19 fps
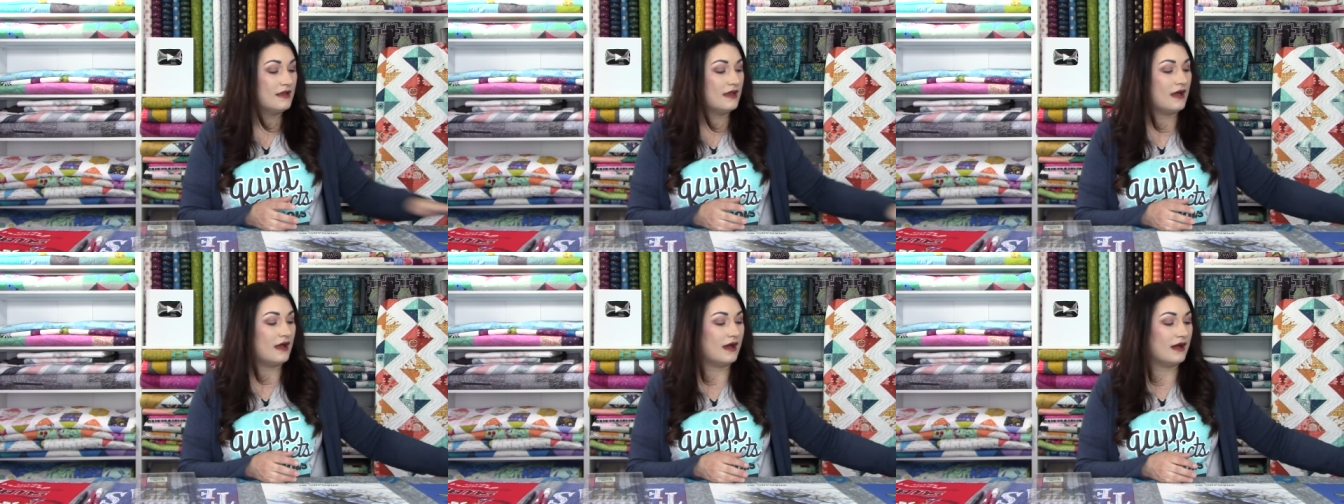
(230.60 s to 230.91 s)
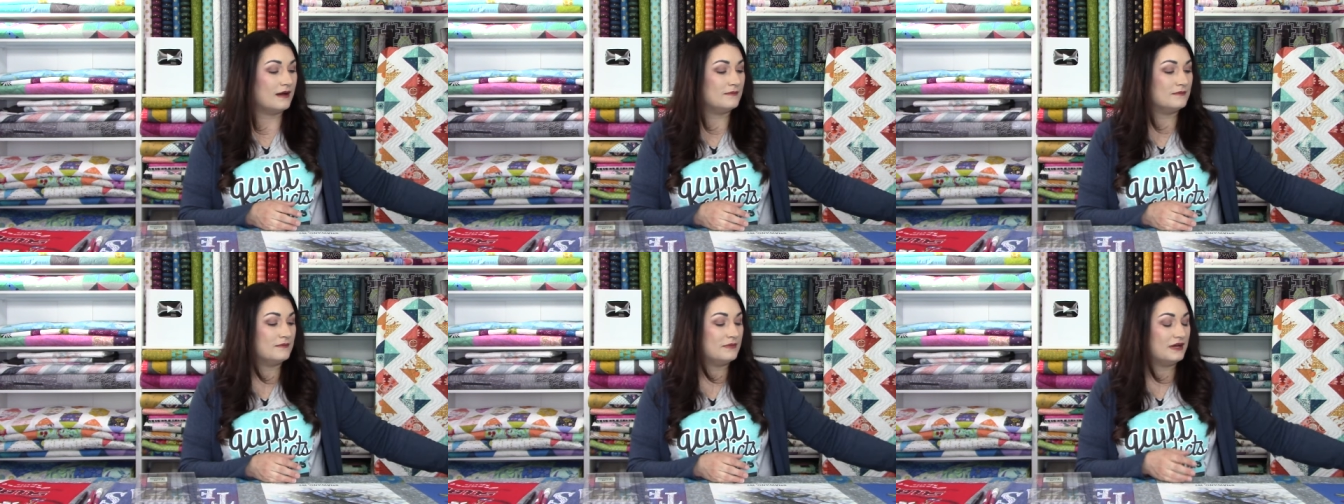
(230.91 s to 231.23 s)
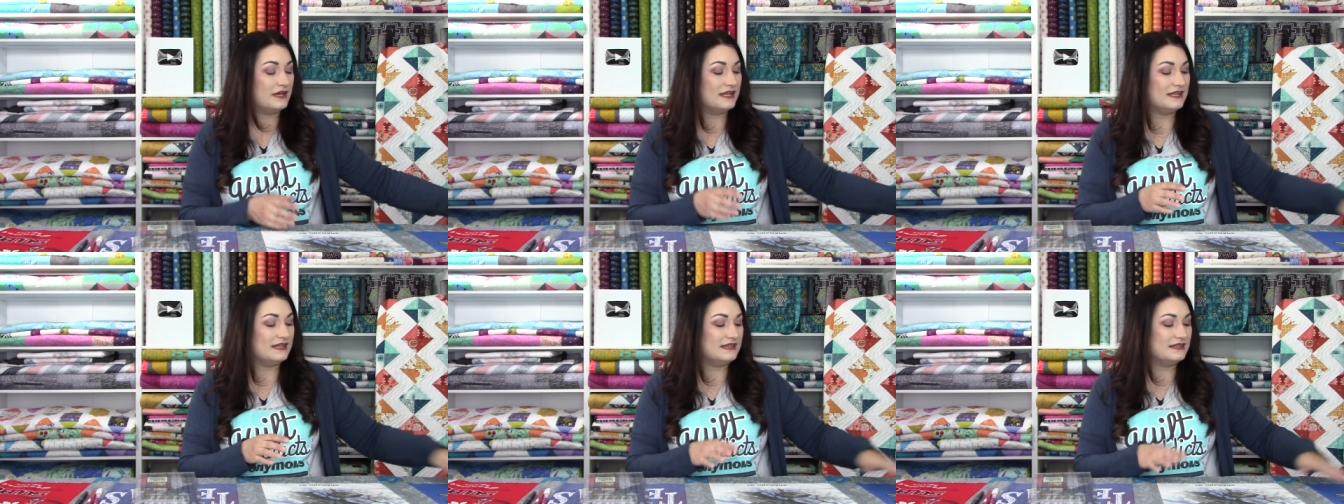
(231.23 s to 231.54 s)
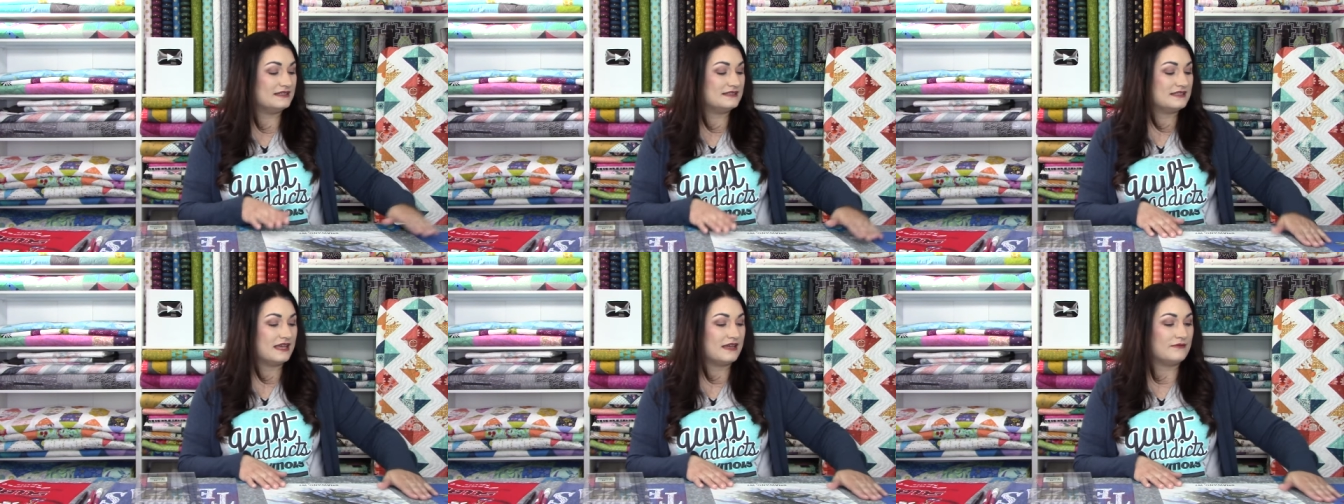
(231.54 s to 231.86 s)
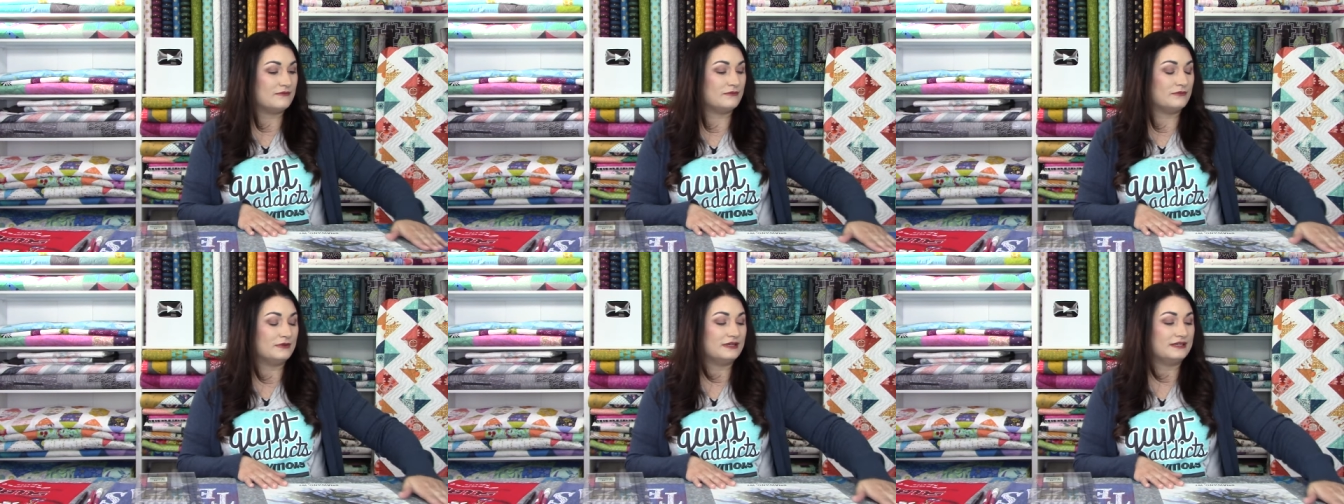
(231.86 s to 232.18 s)
um, but it is a
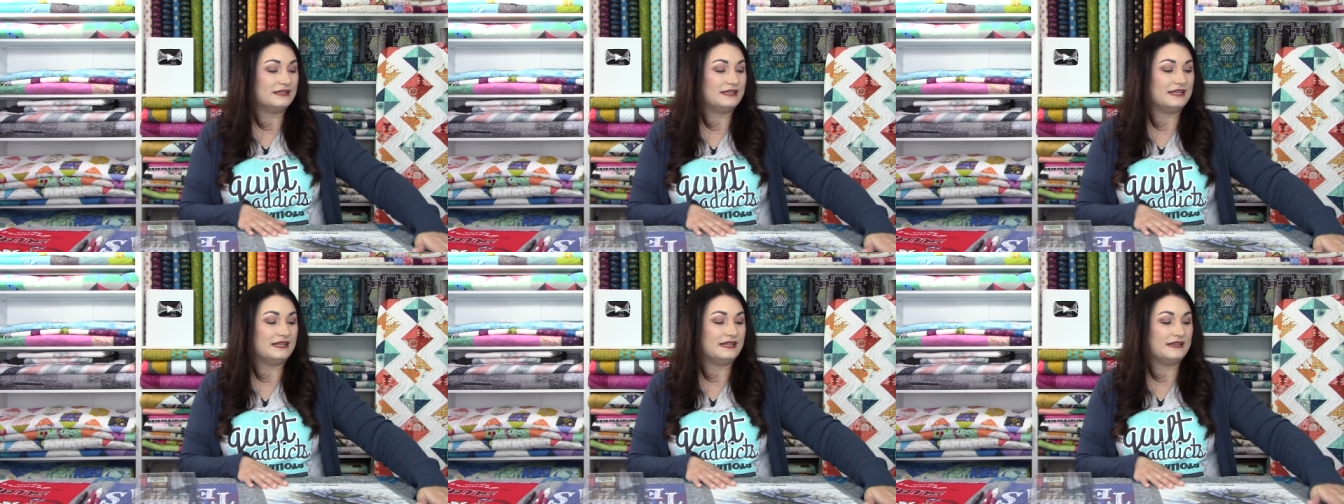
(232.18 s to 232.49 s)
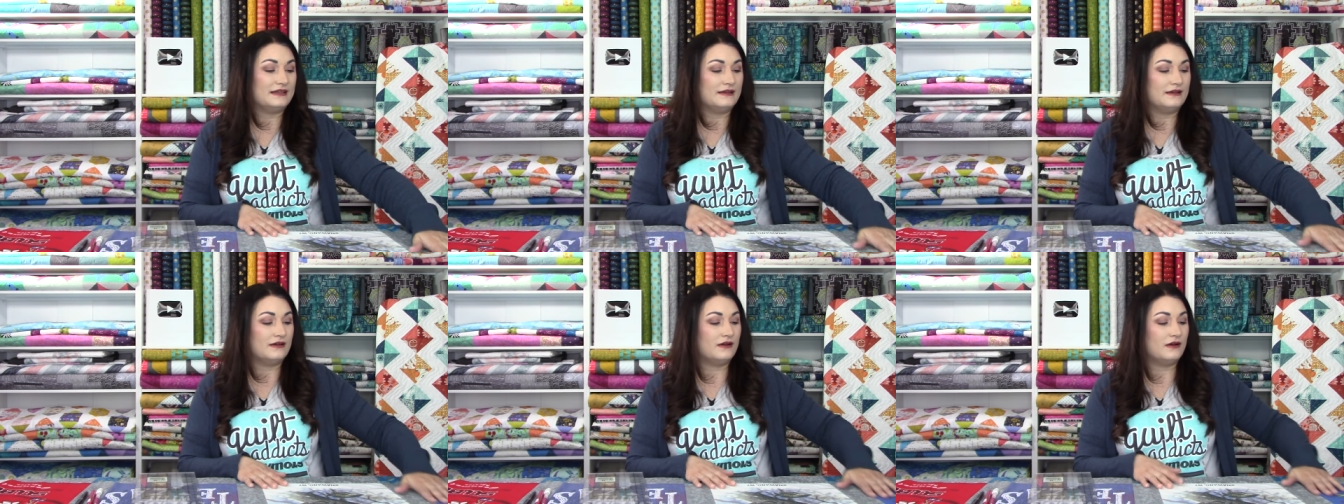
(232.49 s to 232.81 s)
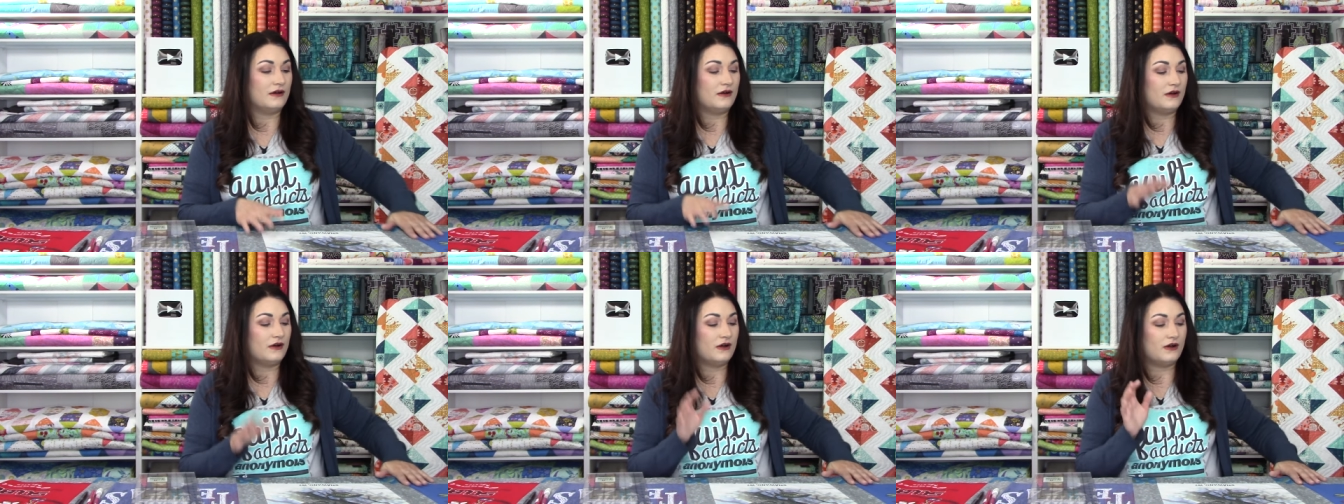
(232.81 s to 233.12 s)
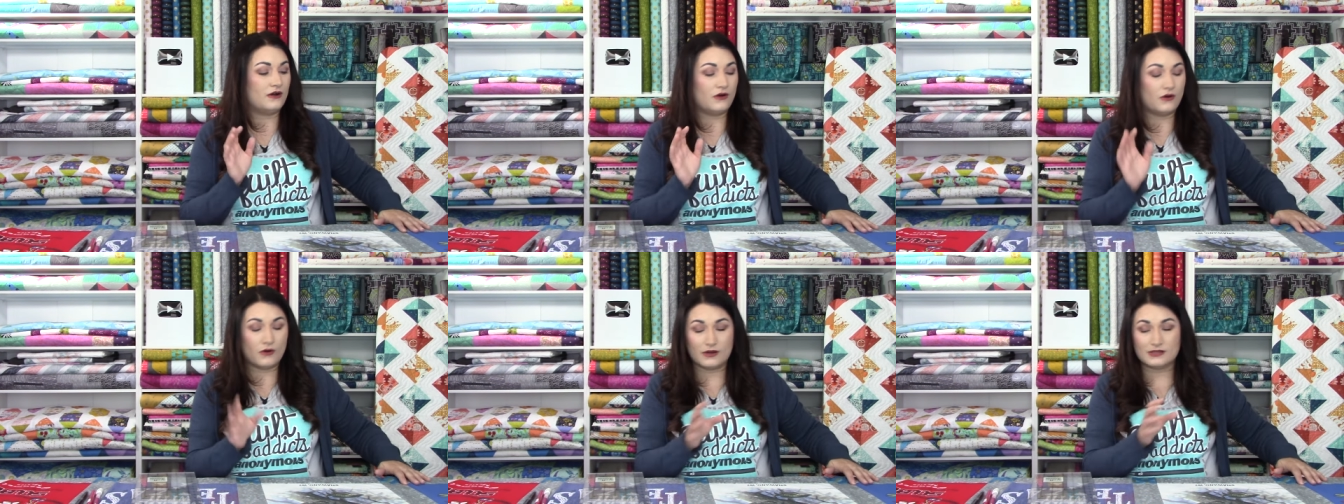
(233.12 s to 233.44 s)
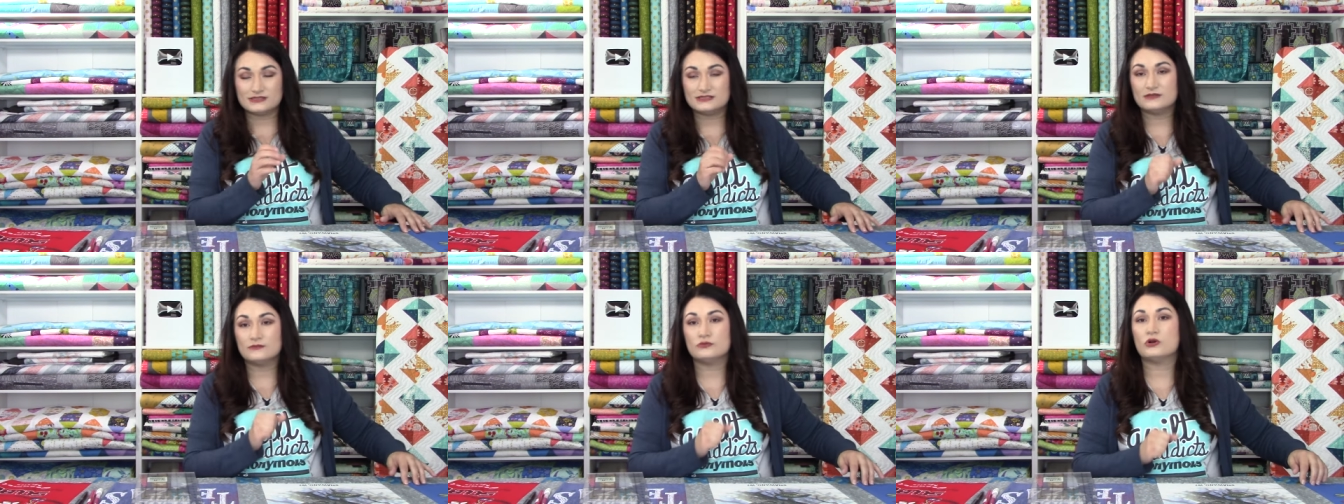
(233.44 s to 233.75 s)
really
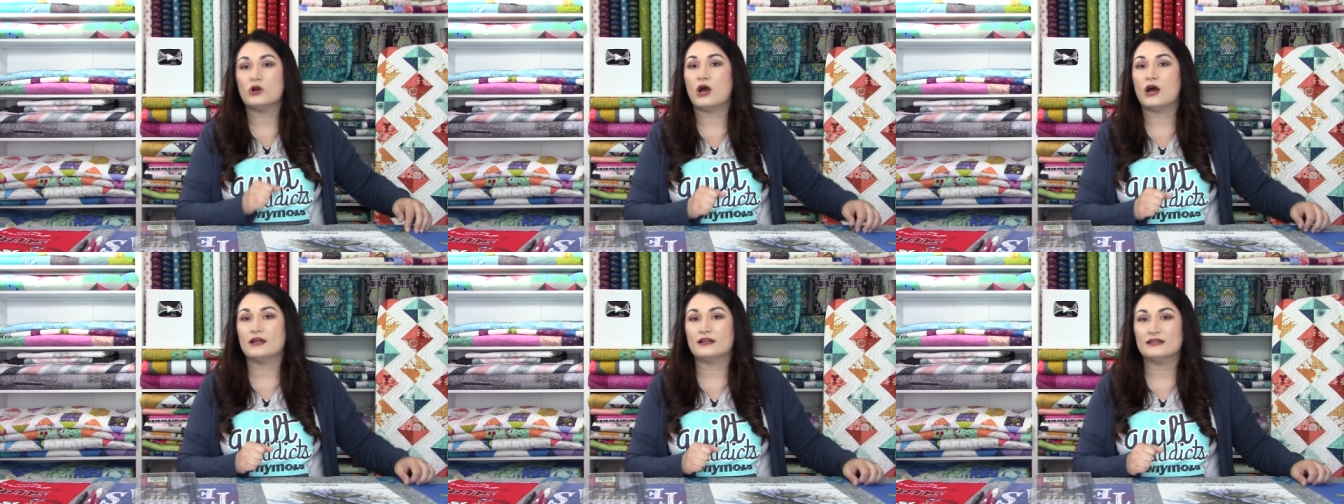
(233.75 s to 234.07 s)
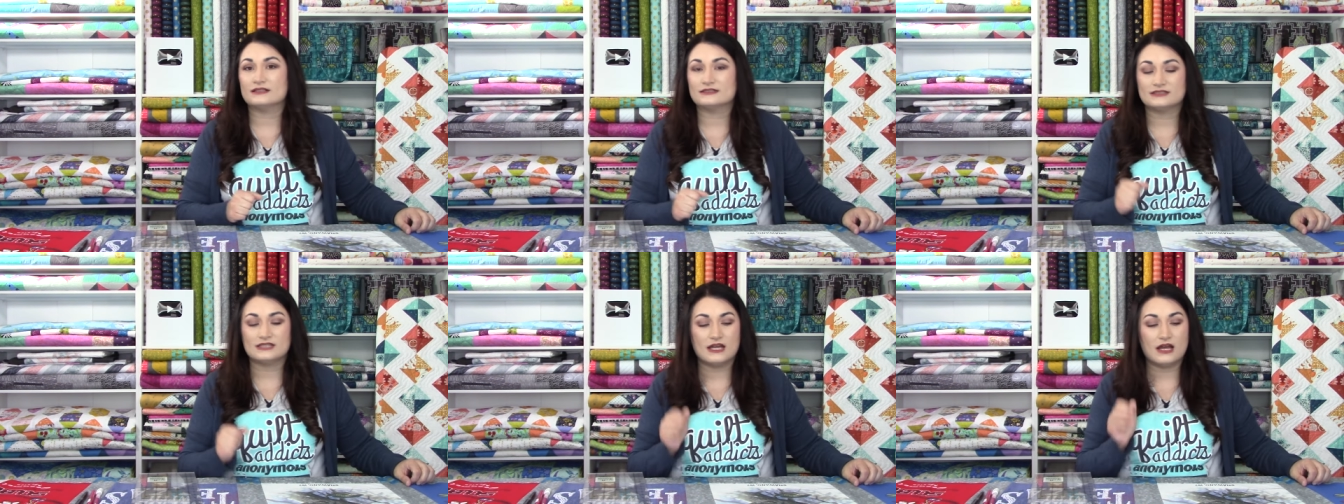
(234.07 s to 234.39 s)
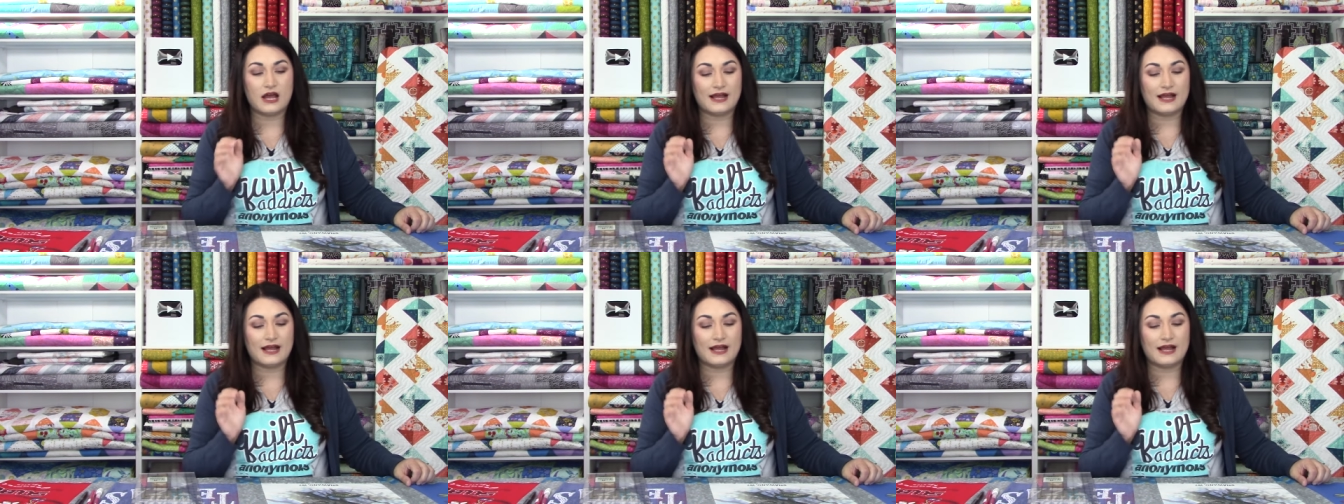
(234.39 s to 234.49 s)
awesome product.